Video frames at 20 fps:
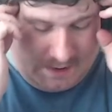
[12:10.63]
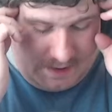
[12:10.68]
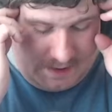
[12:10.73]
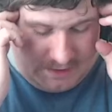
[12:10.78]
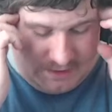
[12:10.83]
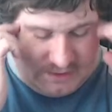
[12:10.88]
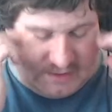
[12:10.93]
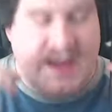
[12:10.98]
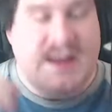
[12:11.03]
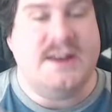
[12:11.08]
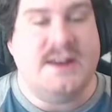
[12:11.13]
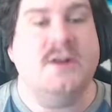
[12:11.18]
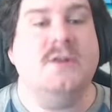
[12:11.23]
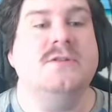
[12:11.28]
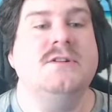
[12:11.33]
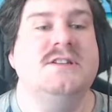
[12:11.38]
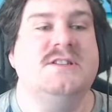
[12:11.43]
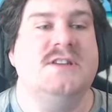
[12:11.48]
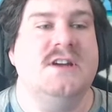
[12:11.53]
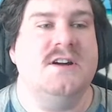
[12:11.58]
They don't
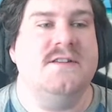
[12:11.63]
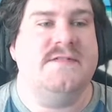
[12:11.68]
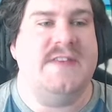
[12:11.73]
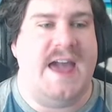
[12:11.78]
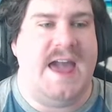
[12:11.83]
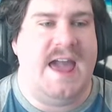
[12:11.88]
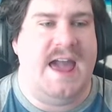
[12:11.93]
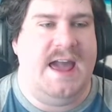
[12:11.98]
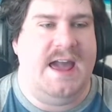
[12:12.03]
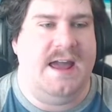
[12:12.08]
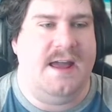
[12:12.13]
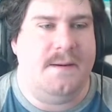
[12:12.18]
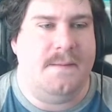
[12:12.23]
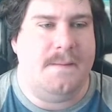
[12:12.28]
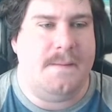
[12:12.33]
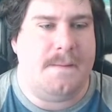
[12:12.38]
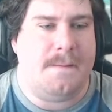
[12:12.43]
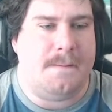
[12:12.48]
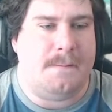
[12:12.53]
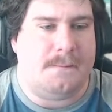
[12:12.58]
deserve the hate
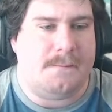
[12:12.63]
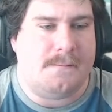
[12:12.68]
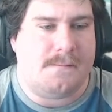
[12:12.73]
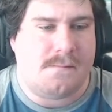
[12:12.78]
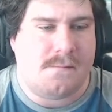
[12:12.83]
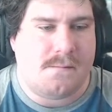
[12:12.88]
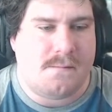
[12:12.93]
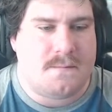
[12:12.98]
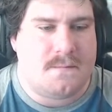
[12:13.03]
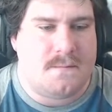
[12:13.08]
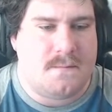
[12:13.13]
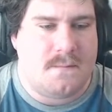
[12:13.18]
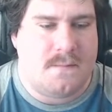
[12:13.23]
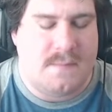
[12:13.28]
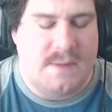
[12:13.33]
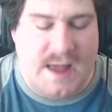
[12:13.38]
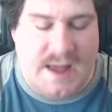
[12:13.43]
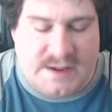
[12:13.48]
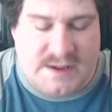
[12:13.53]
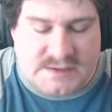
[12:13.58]

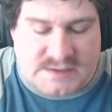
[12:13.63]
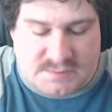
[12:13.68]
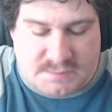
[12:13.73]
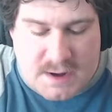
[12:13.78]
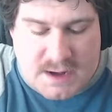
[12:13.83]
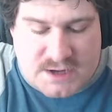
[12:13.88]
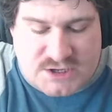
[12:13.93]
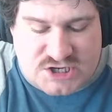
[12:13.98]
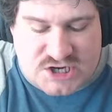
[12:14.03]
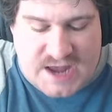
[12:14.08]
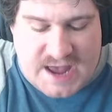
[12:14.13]
as much